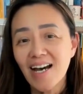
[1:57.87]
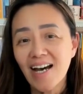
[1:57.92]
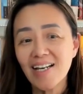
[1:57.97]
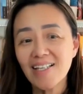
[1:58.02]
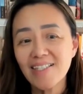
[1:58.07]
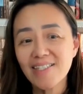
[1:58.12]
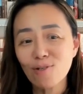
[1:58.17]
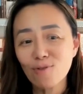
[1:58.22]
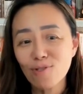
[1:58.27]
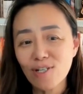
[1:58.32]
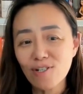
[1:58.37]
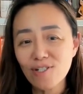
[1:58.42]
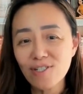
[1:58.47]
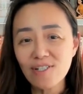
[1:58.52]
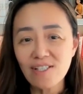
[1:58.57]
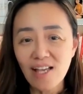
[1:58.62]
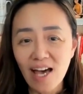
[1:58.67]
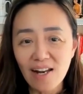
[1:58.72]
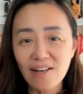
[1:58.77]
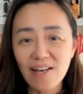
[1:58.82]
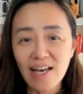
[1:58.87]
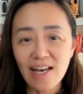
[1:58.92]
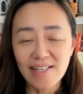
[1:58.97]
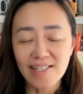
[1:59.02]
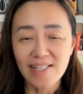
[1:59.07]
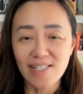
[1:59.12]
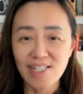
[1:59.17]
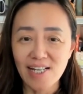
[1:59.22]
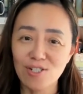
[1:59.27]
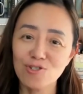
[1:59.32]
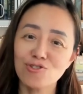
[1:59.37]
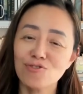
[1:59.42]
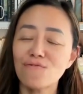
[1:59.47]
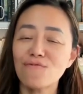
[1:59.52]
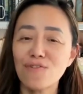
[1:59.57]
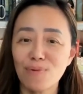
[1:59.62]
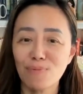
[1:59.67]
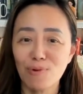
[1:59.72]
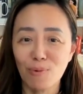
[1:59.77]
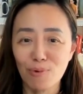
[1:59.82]
And so there's a lot of hesitation
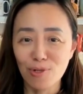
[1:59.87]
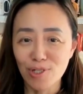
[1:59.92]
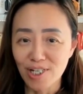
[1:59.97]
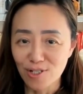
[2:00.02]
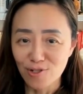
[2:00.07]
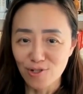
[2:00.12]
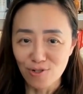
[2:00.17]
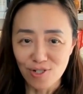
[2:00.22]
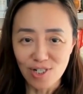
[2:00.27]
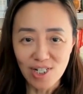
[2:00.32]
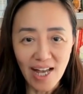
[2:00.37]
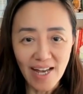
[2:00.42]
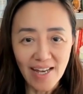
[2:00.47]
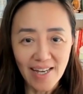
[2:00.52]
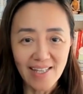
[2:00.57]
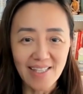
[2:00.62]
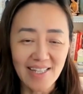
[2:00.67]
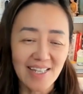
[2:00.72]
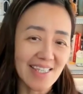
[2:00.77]
from your potential client.